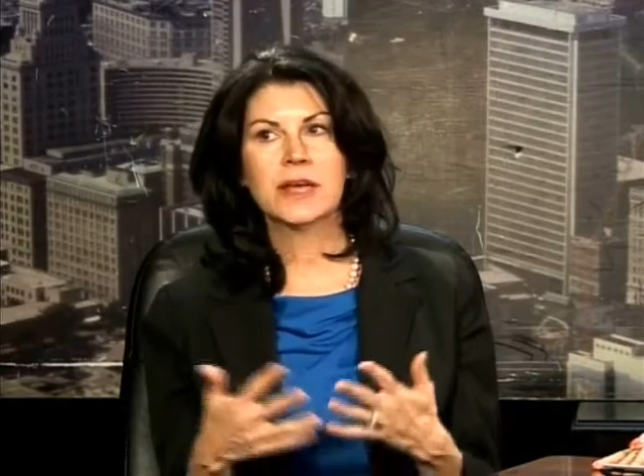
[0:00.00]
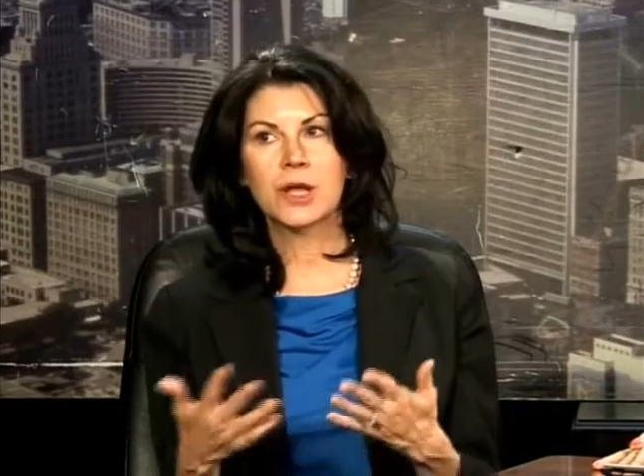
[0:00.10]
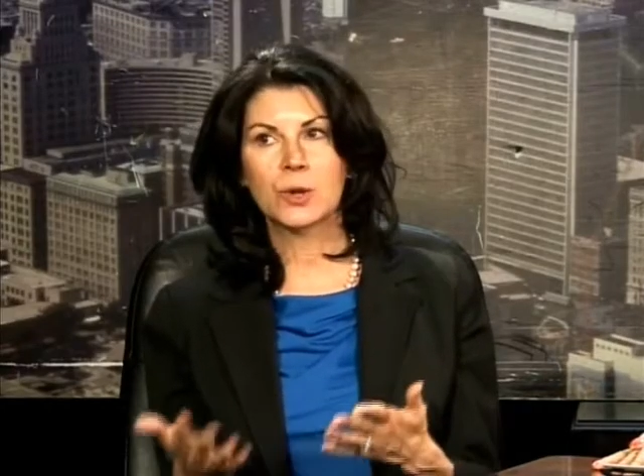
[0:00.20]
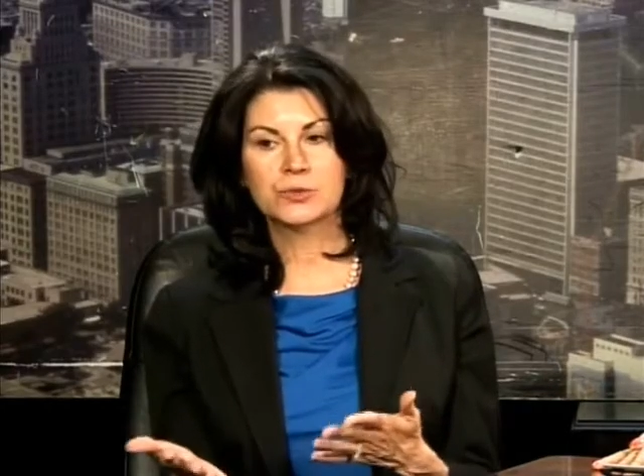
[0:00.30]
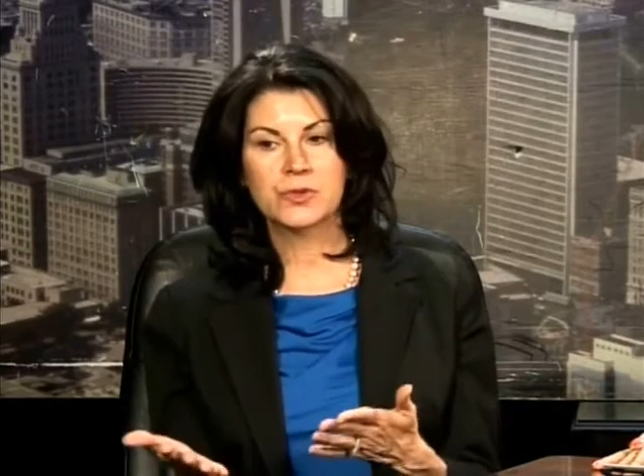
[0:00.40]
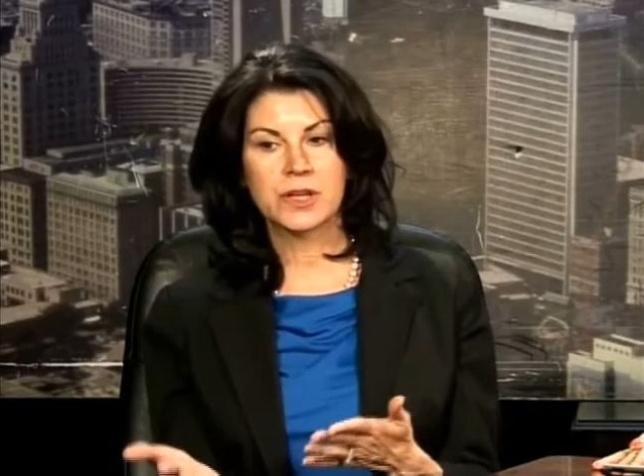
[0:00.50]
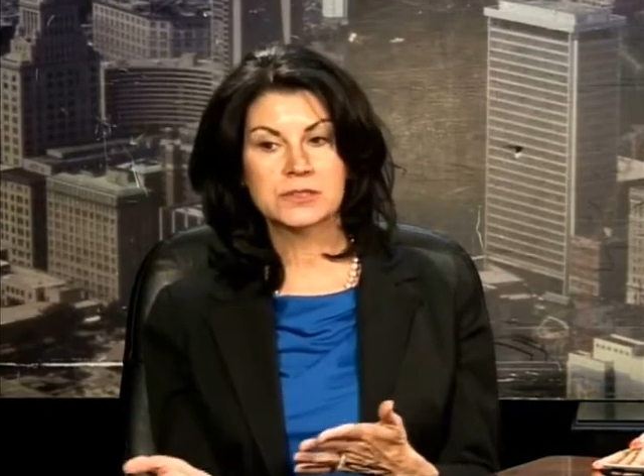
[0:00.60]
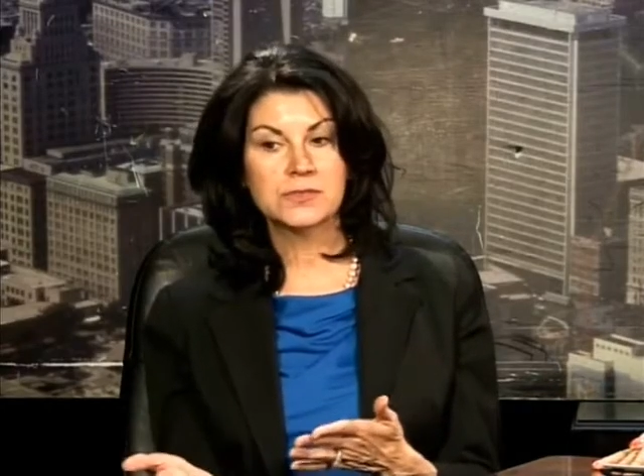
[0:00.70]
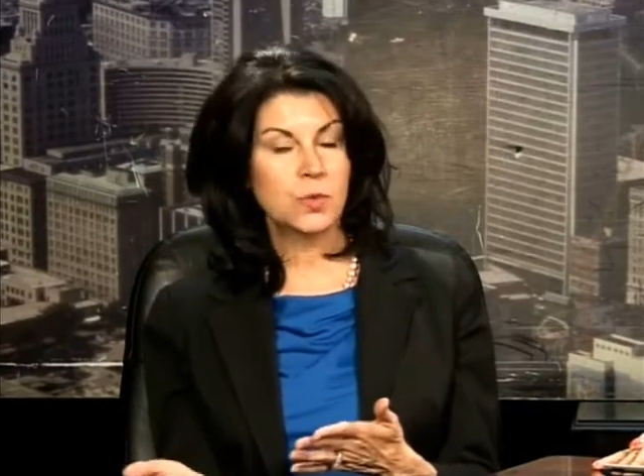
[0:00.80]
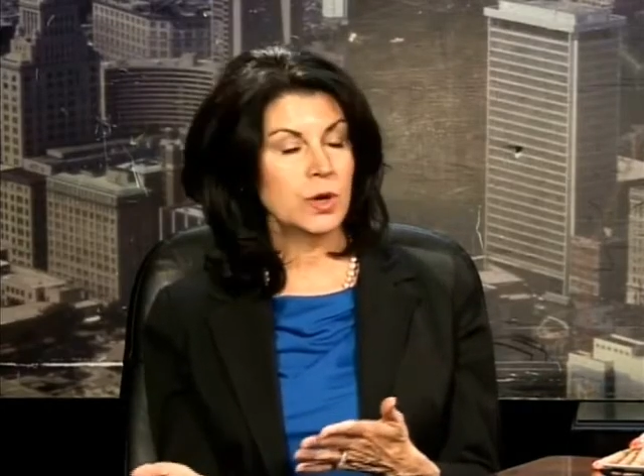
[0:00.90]
that helped
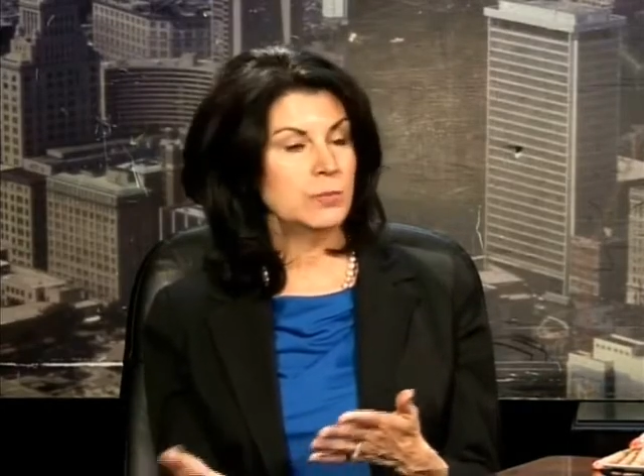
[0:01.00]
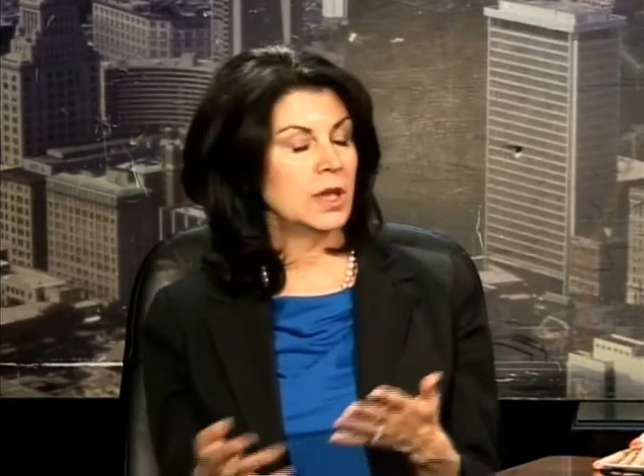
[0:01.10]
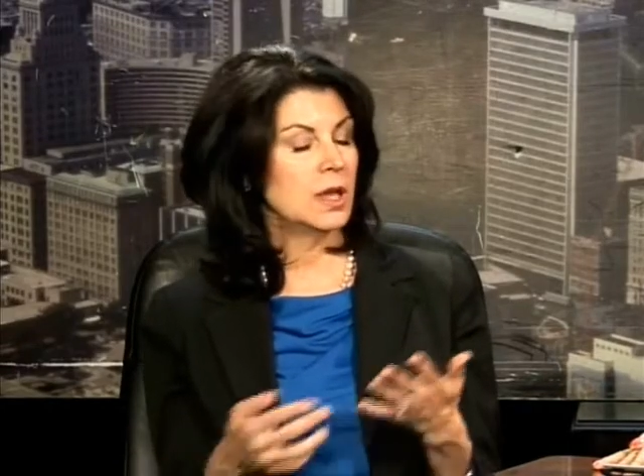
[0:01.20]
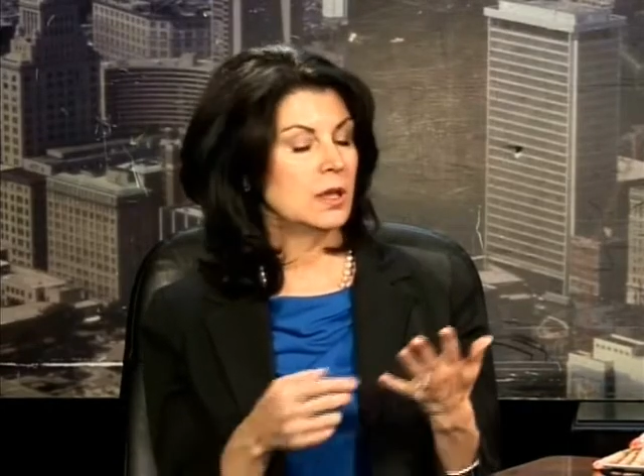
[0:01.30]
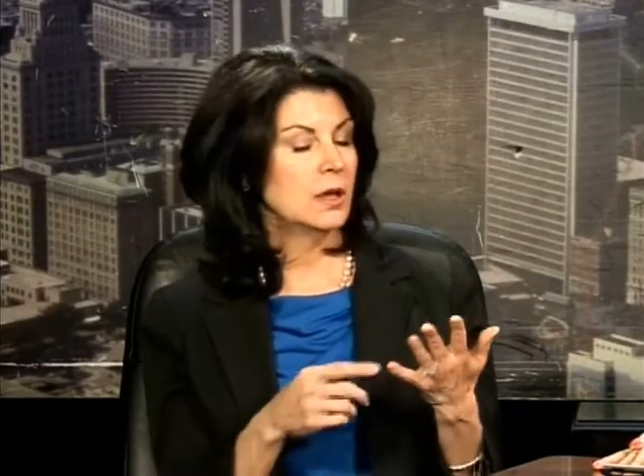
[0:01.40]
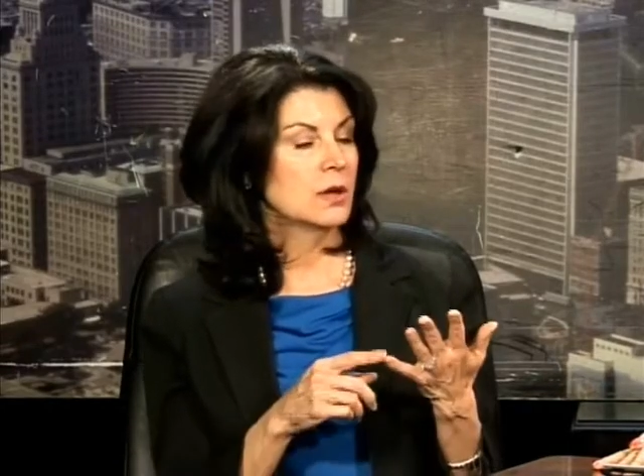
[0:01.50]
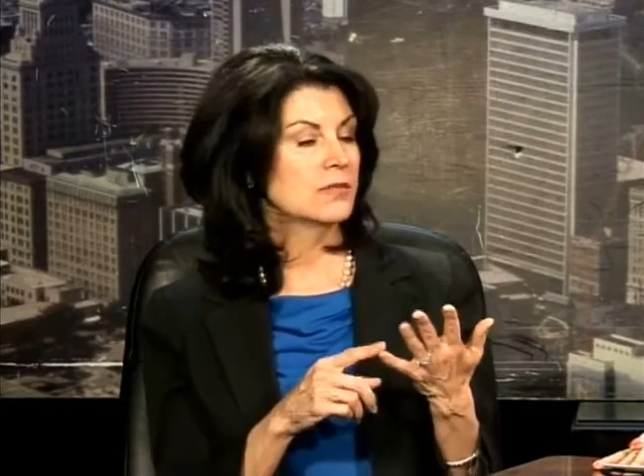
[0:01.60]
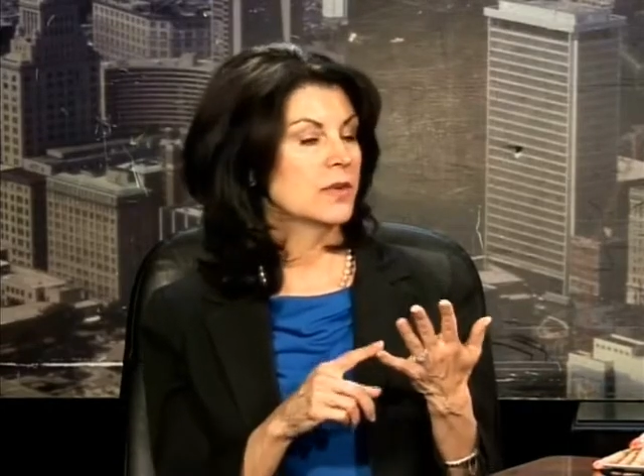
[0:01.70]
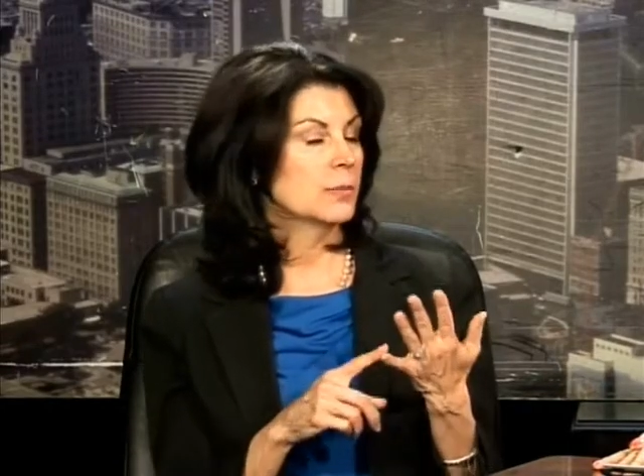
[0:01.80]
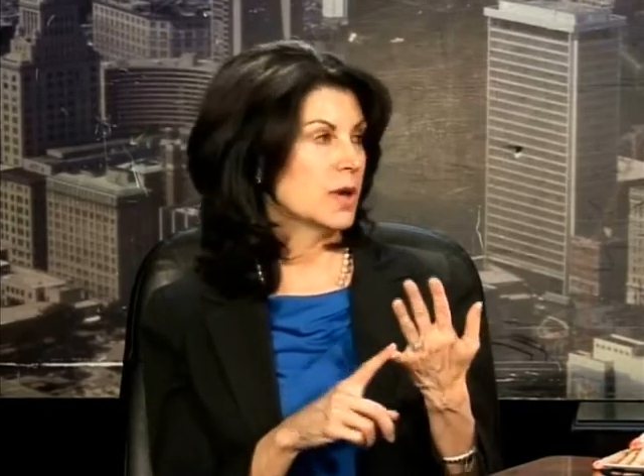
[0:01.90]
transform me
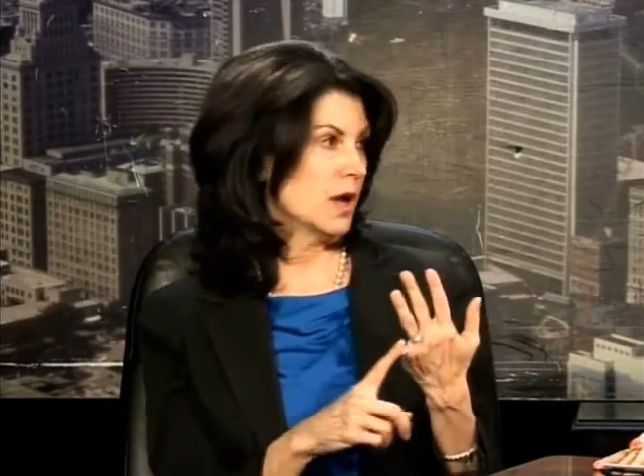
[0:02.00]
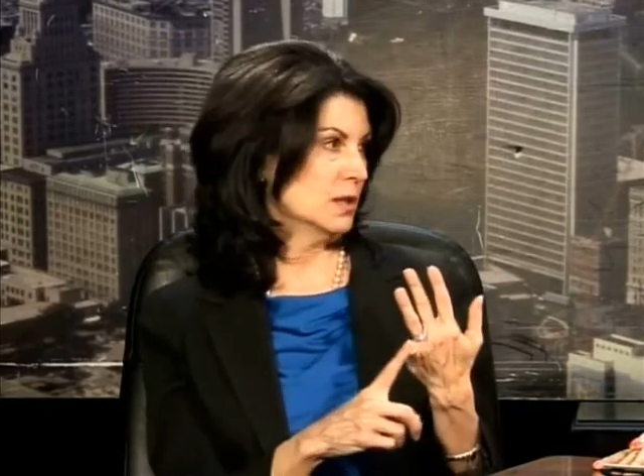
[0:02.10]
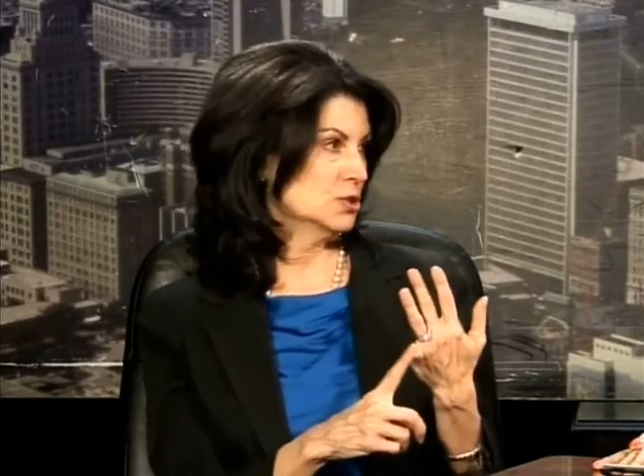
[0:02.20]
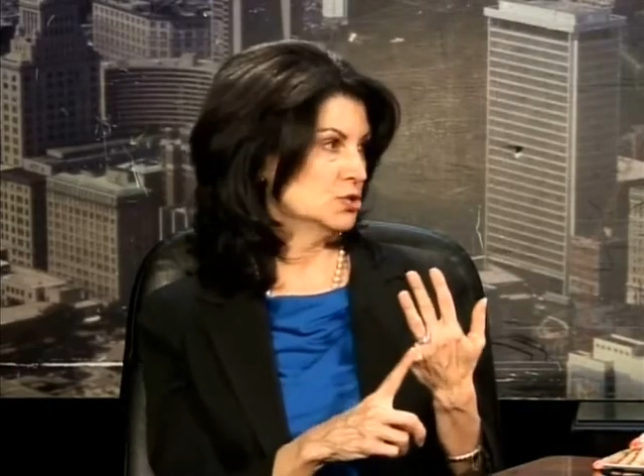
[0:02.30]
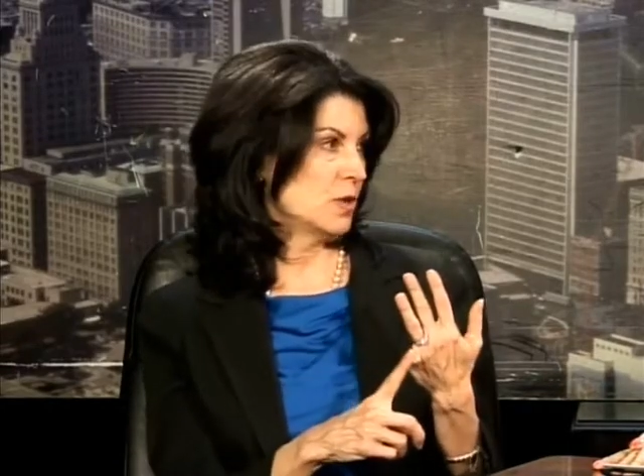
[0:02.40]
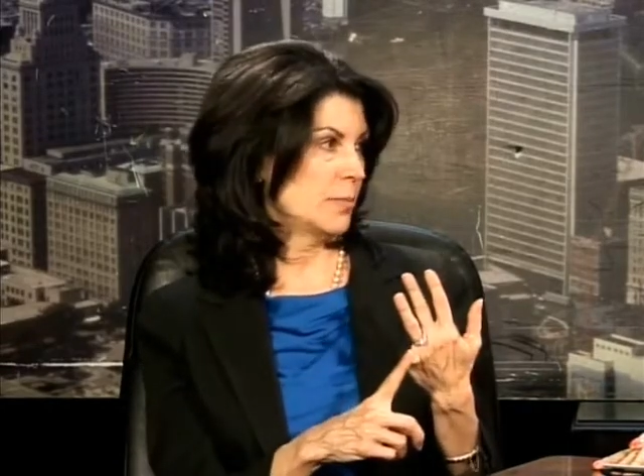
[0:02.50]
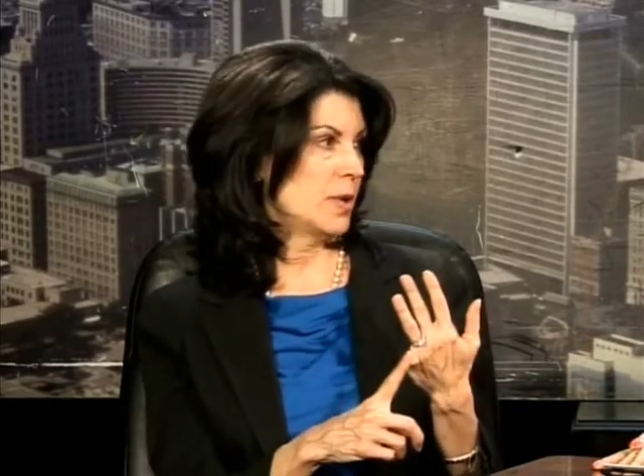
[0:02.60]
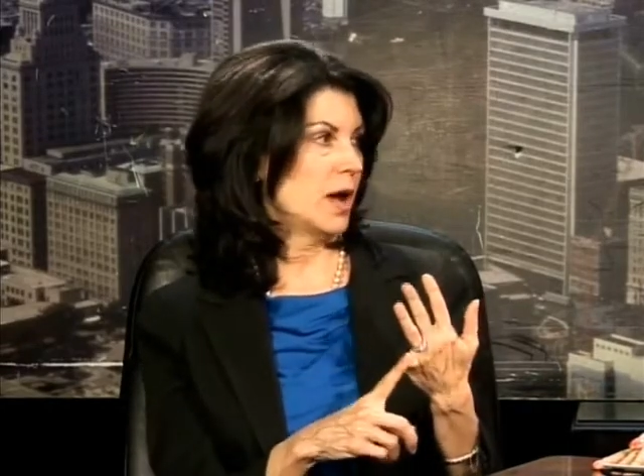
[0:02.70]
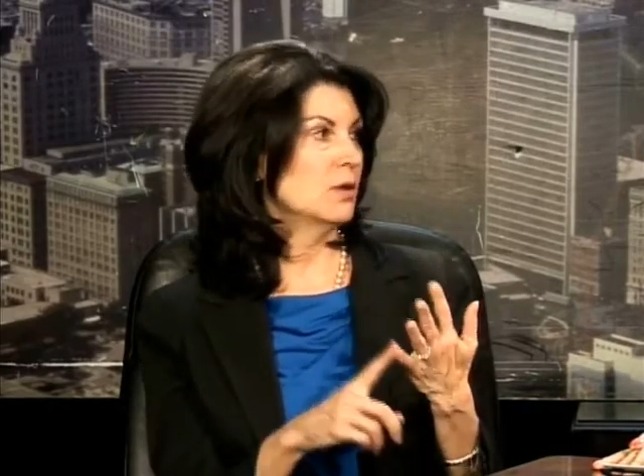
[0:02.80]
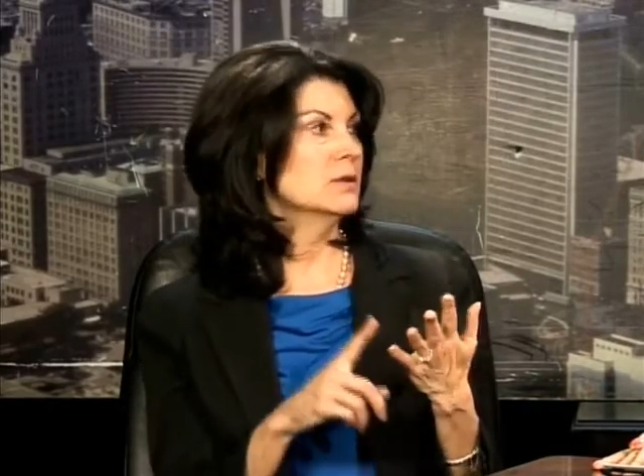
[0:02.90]
from college
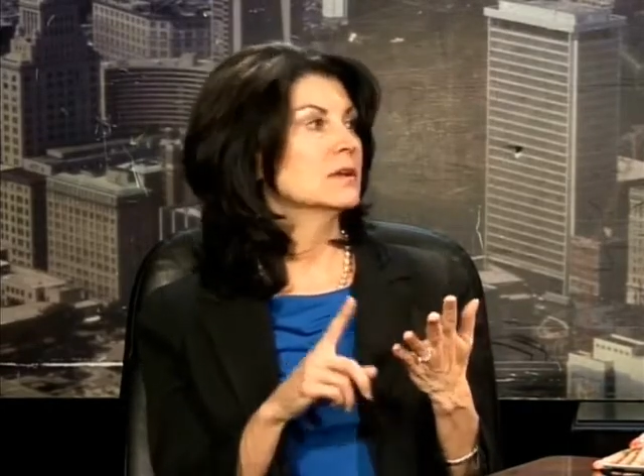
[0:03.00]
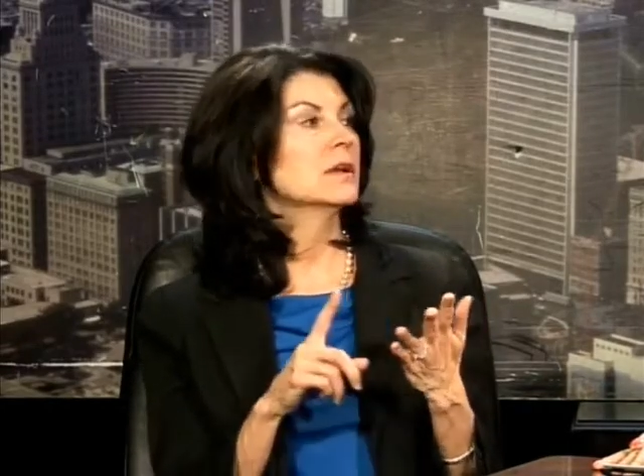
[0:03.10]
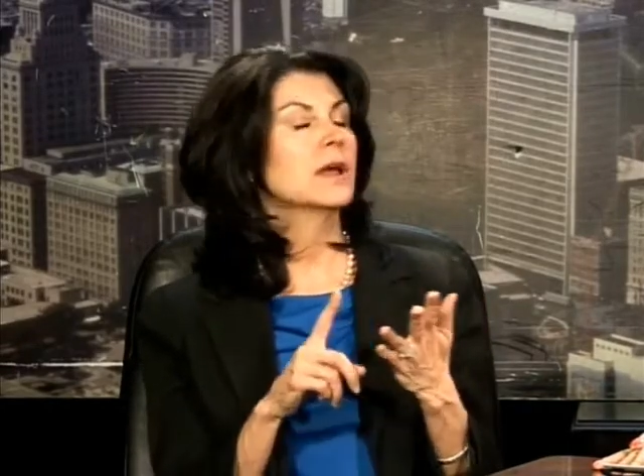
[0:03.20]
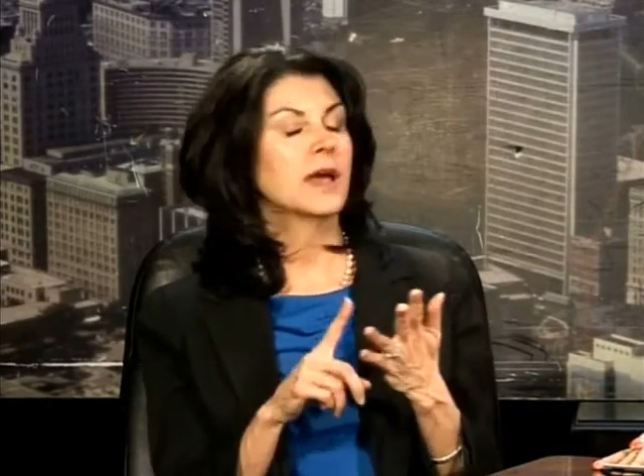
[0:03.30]
dropout